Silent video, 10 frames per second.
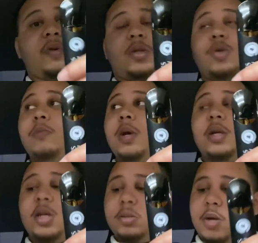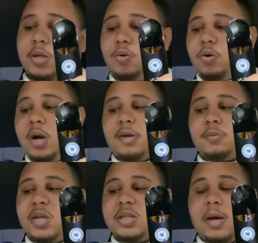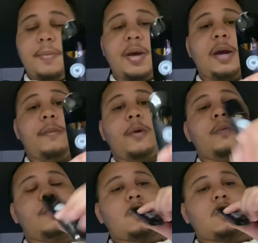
2 milliliters, man, 2 grams, man, that's not bad, bro.